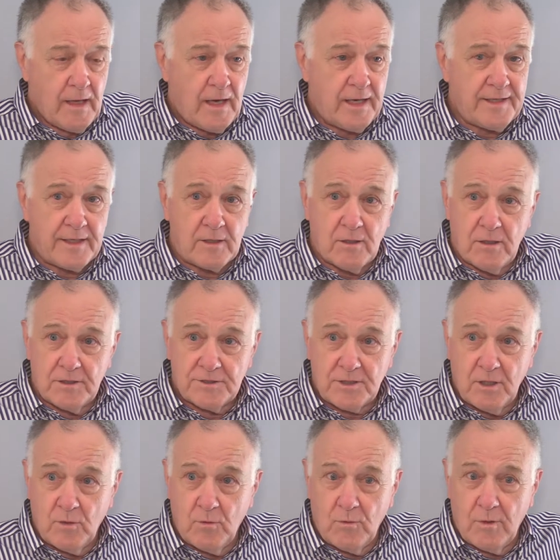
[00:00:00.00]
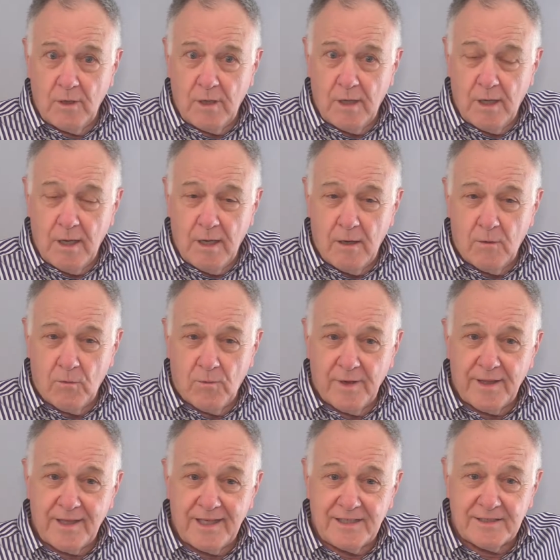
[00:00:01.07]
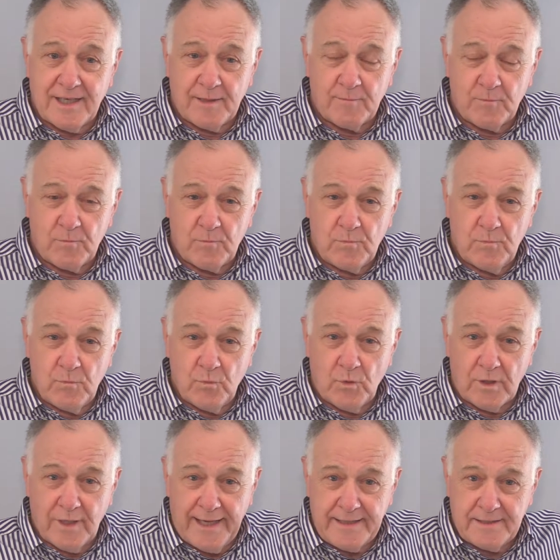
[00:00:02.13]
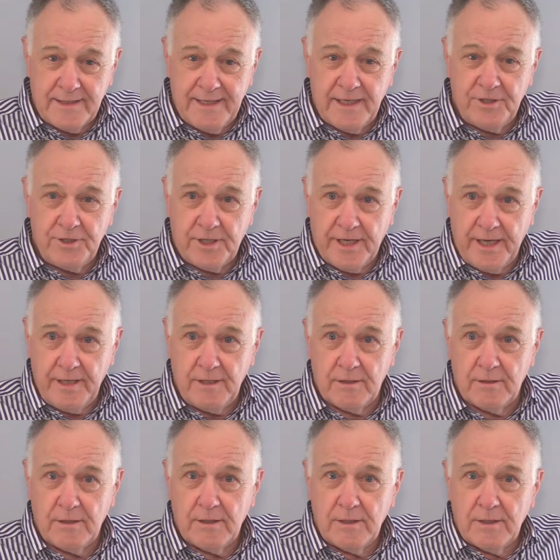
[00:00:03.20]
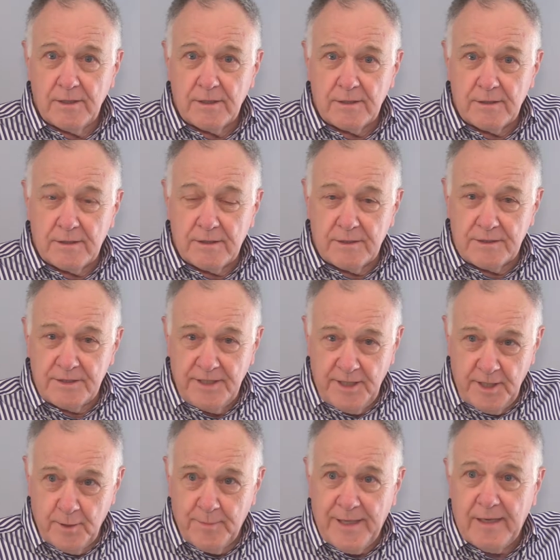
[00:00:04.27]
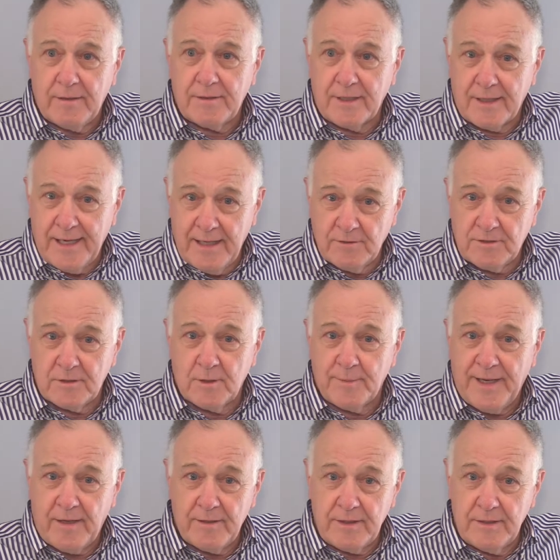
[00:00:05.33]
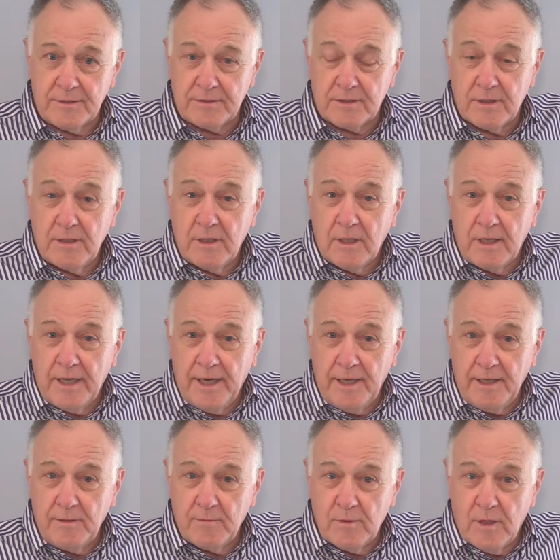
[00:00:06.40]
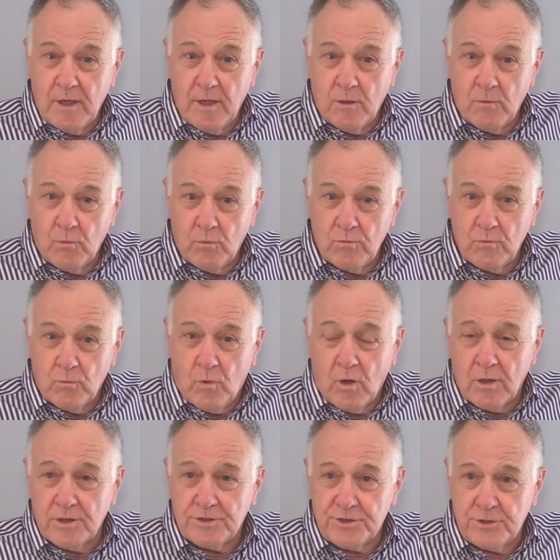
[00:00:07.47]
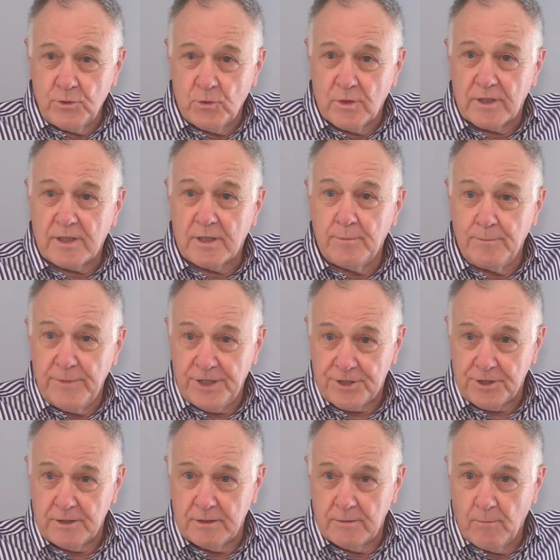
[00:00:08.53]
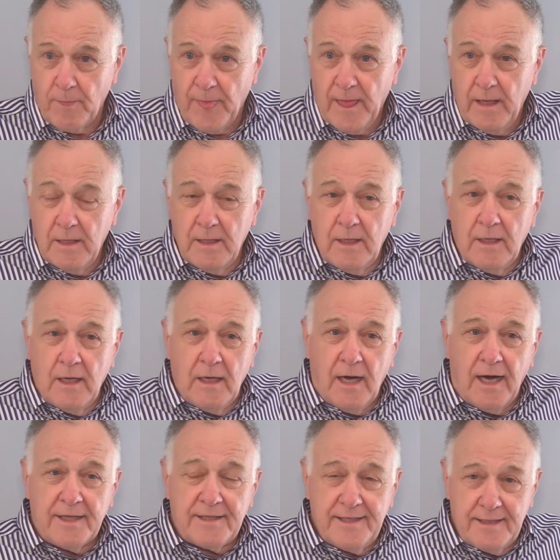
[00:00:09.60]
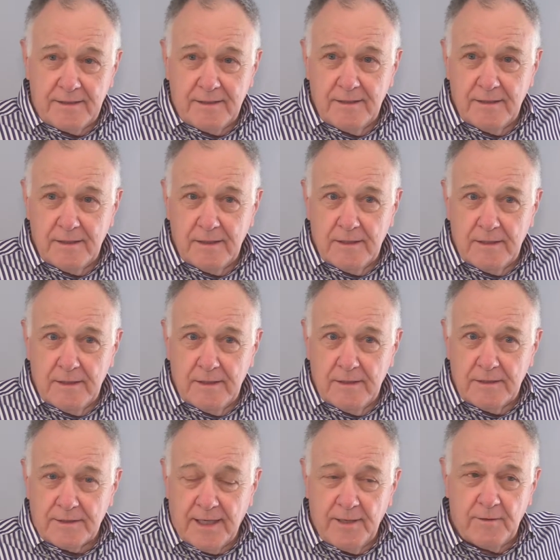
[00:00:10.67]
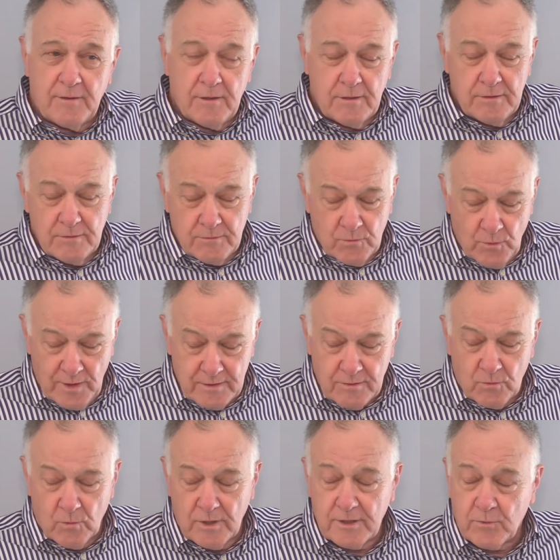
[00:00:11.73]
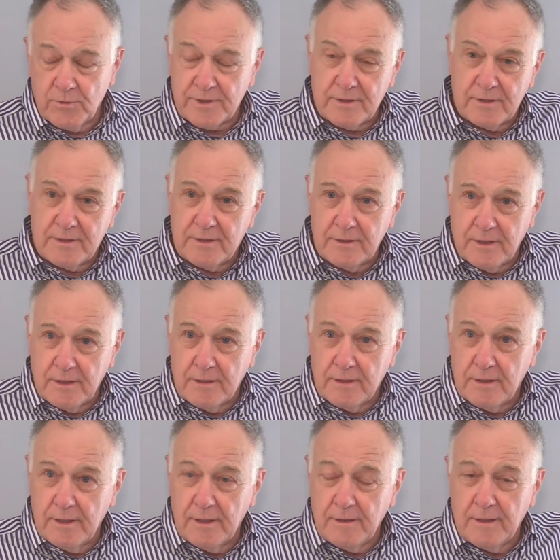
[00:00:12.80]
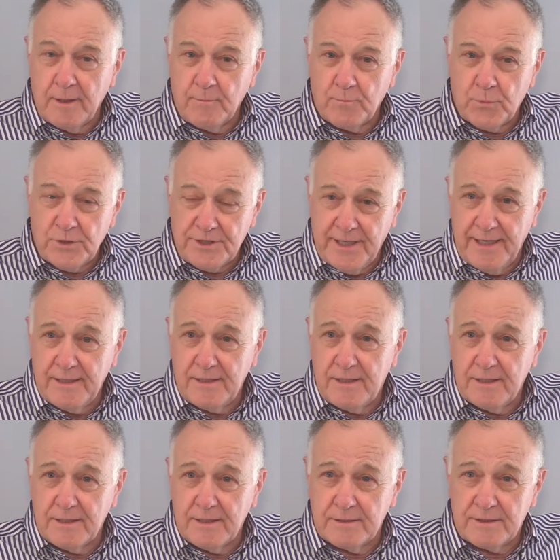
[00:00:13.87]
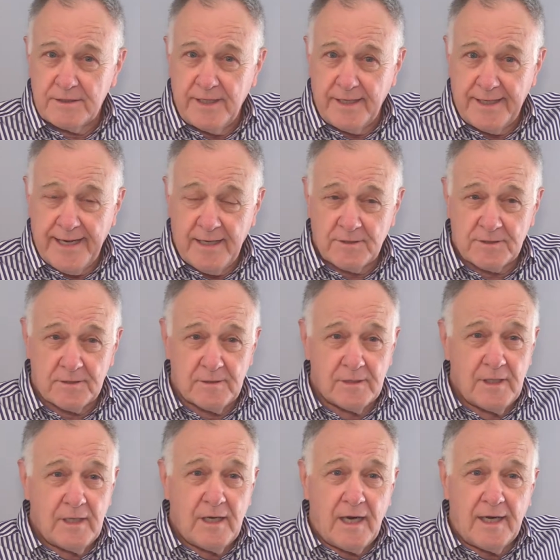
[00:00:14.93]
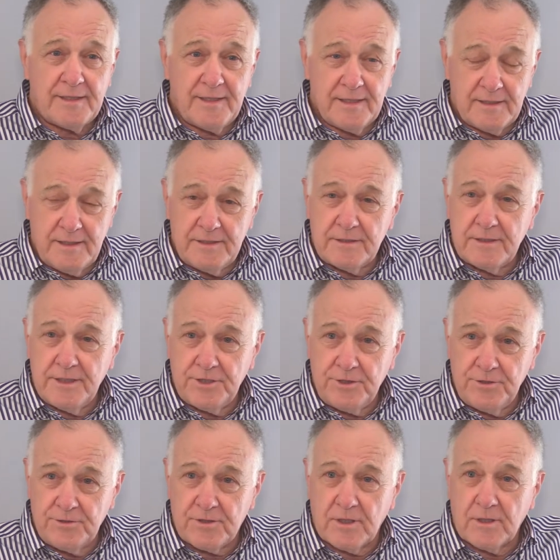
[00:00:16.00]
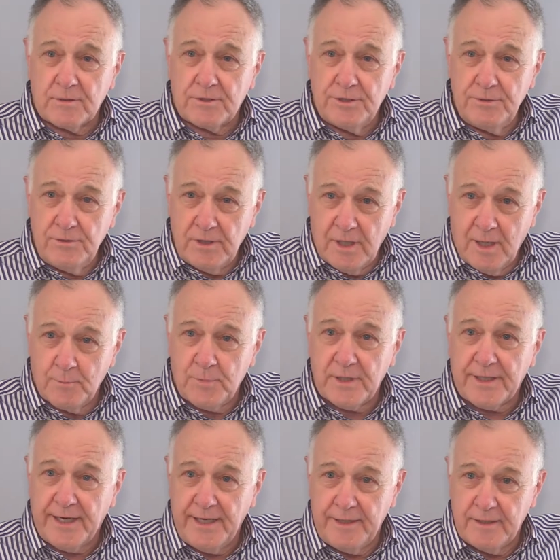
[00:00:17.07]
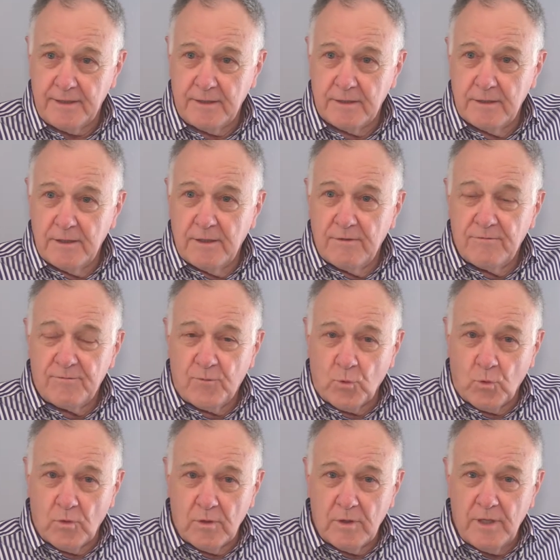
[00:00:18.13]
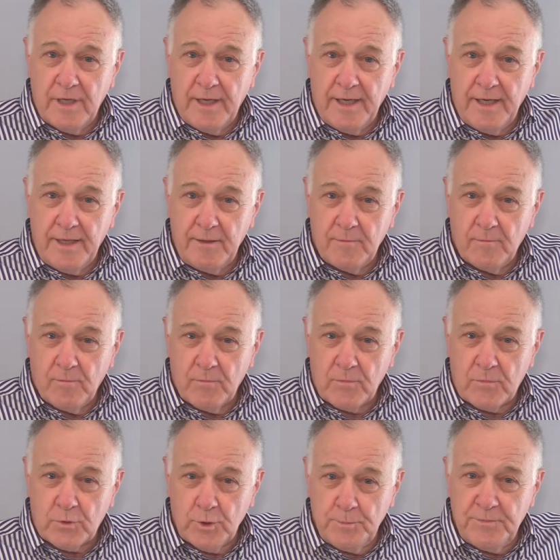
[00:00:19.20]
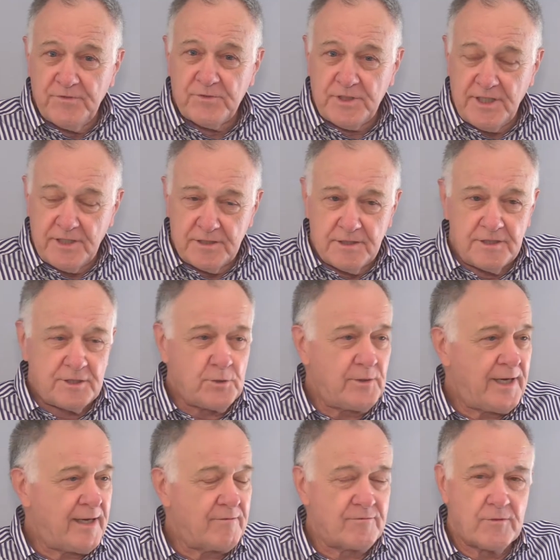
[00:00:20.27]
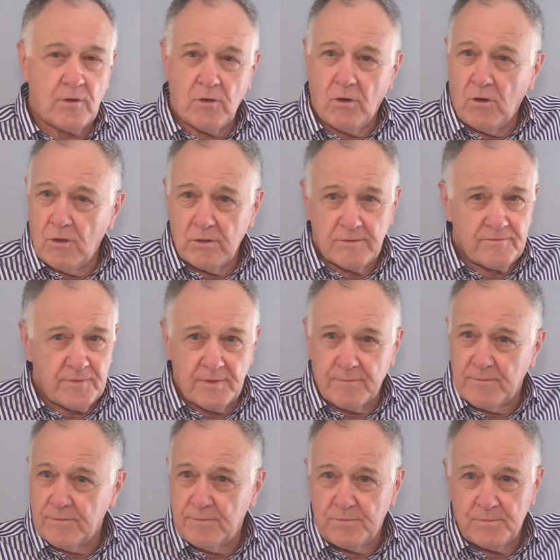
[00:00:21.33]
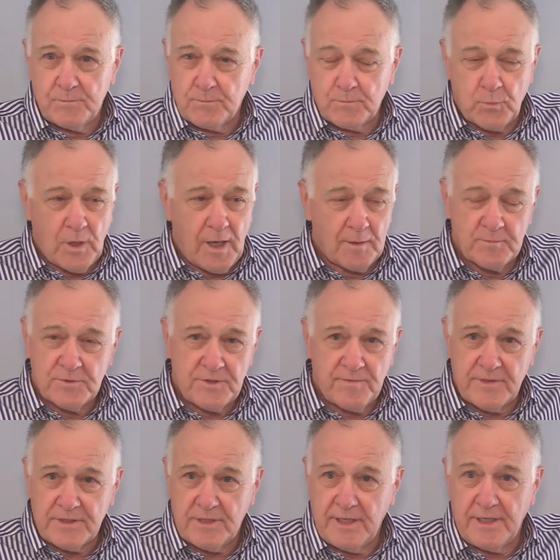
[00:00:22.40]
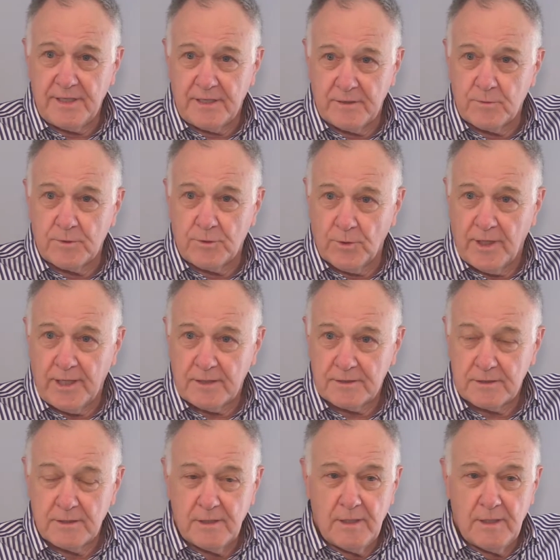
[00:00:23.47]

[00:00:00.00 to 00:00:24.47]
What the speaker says: I think also one of the things I would like to educate the city about and the council about is a water sewer commission. I think as I worked with and presented to city council, I think these issues are too complicated for a group of citizens who have all of the problems of the city to address